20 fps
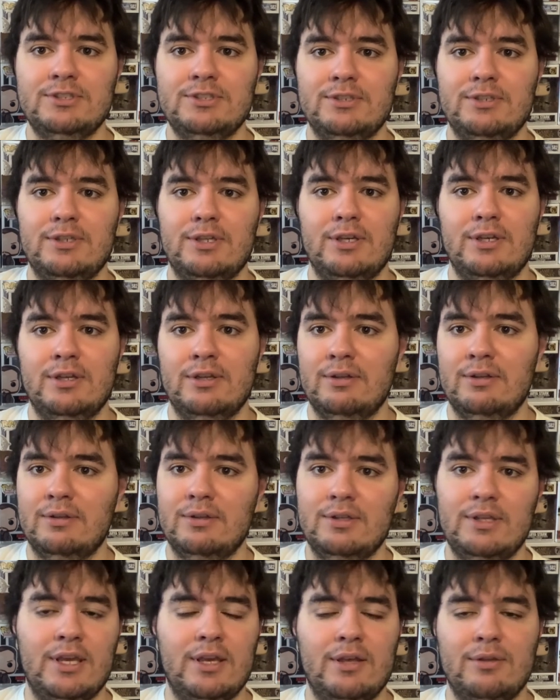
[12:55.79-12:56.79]
And
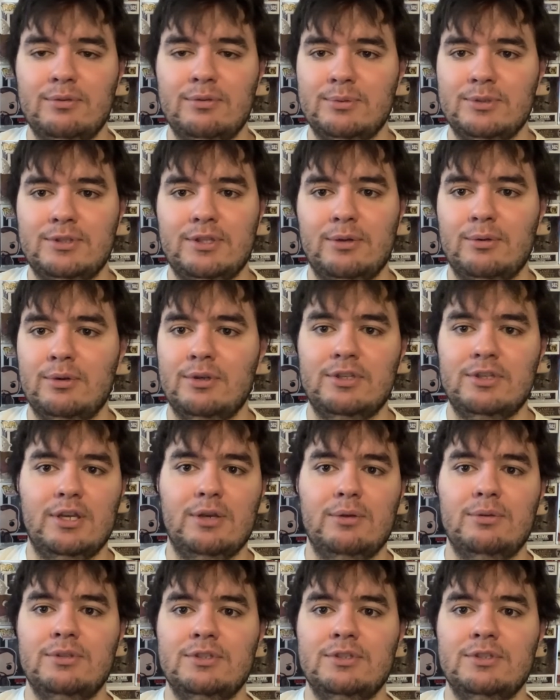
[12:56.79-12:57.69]
yeah, without a doubt,